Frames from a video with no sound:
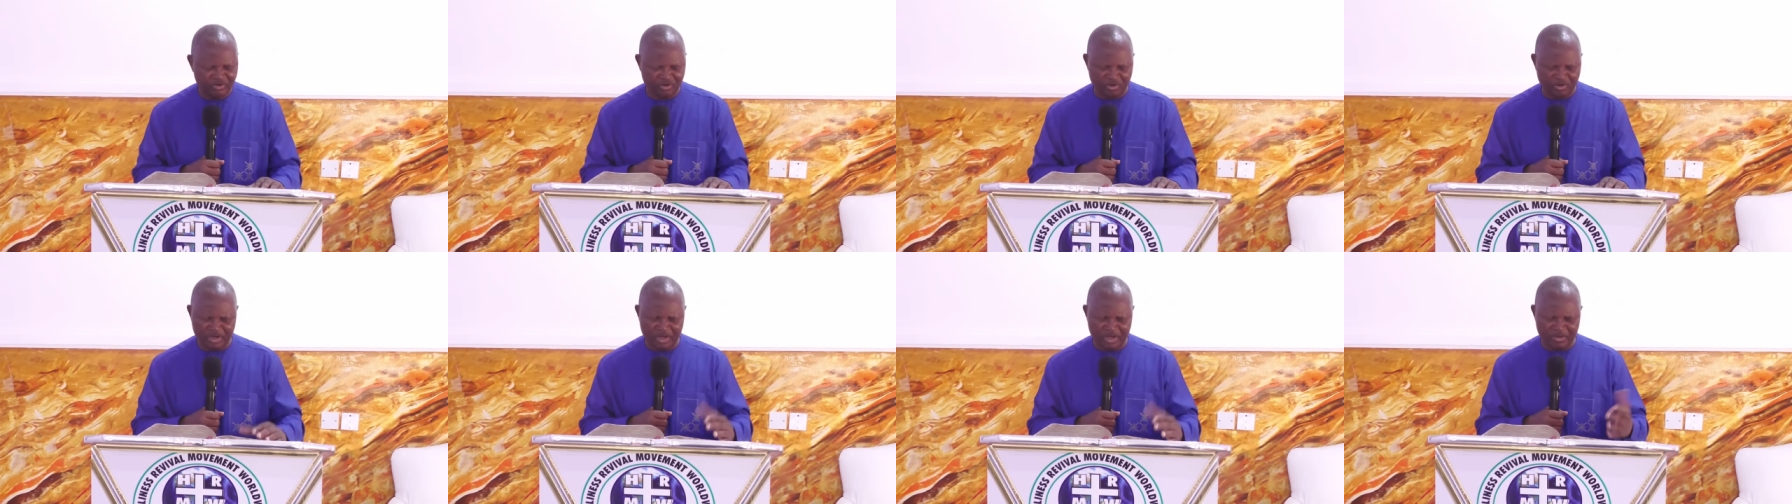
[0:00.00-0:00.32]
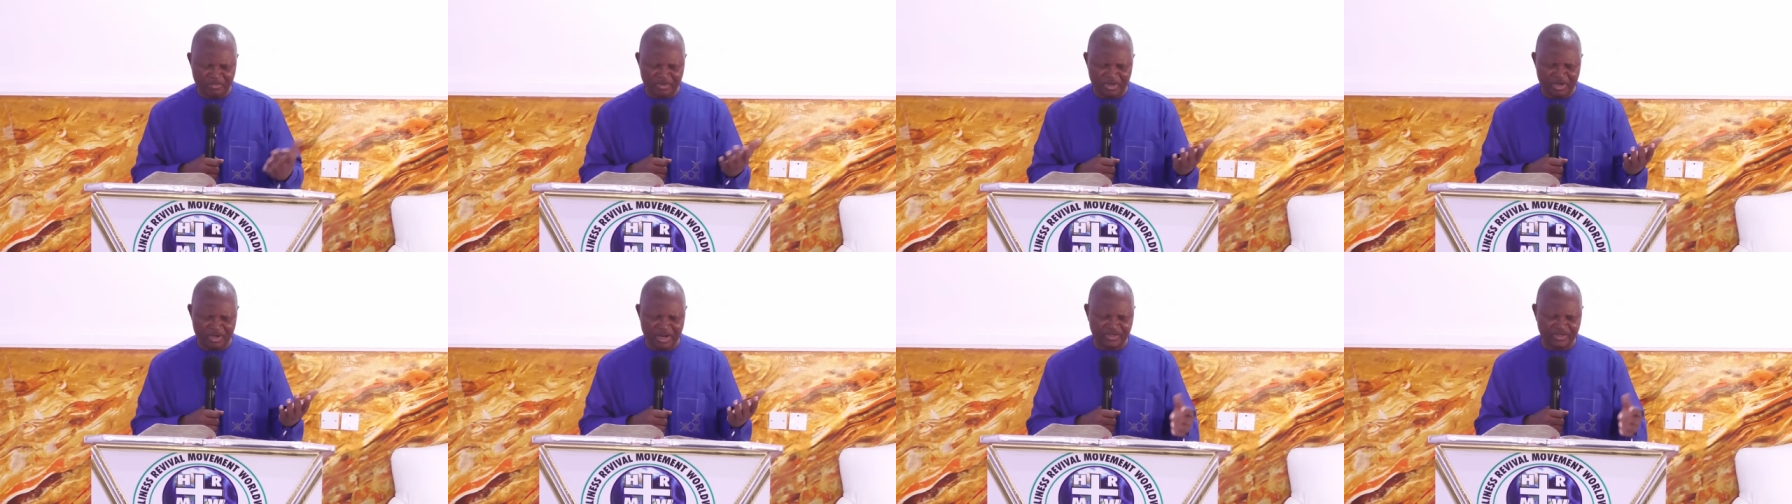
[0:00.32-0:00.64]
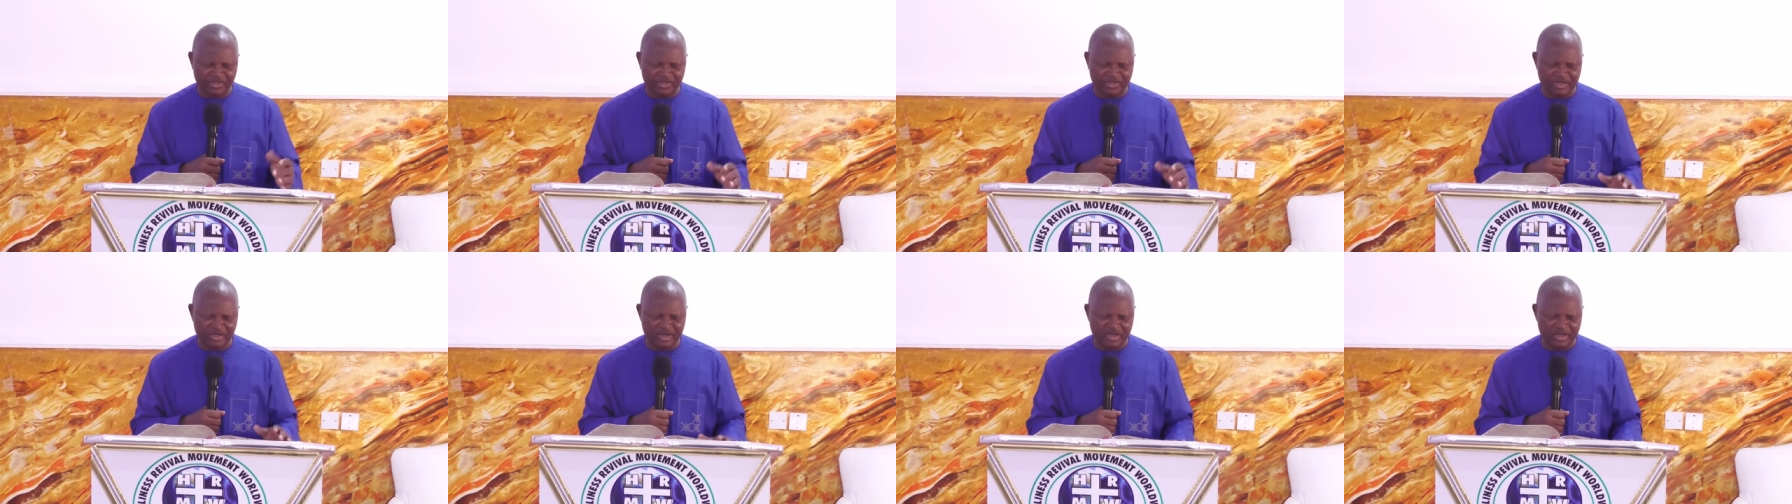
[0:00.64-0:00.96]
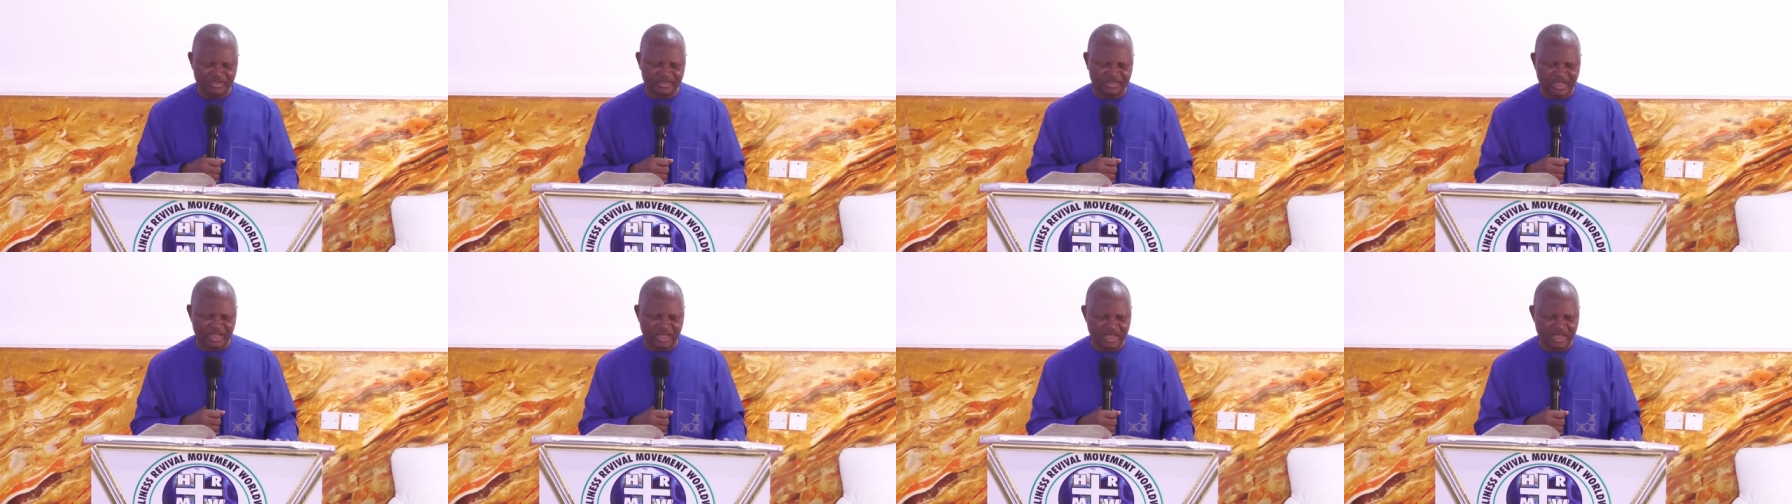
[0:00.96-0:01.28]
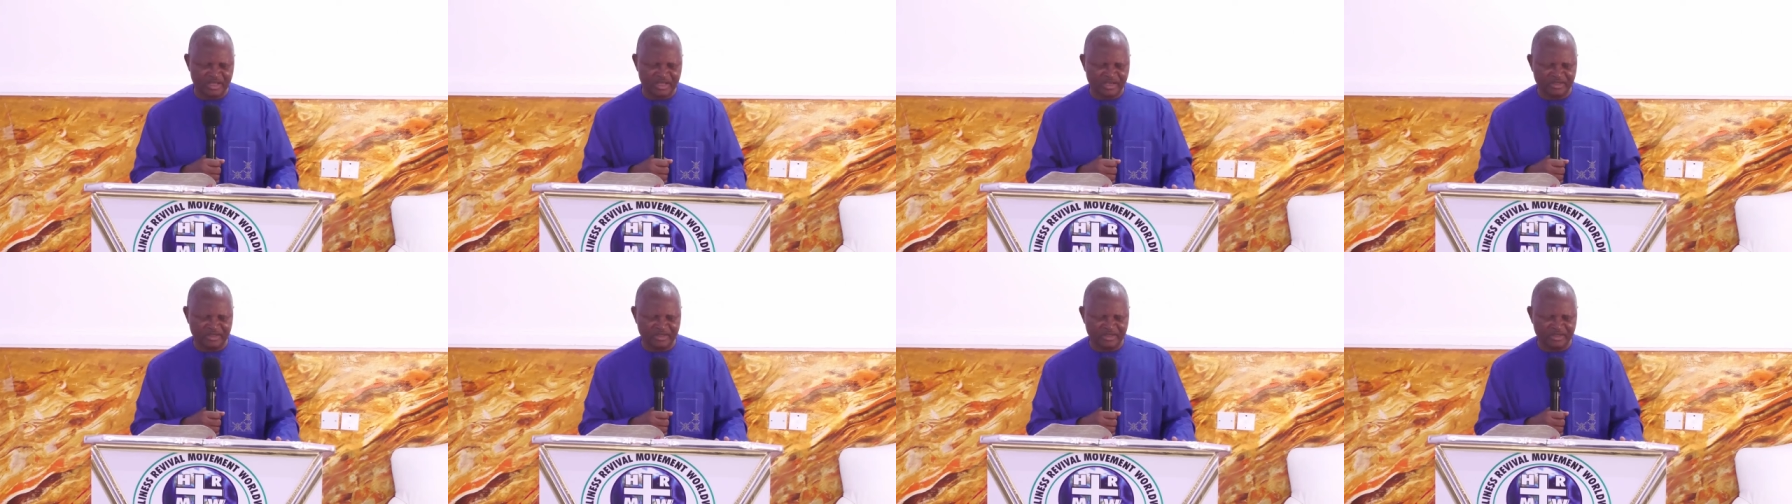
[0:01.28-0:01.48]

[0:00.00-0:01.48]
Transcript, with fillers: oh, let me let us start,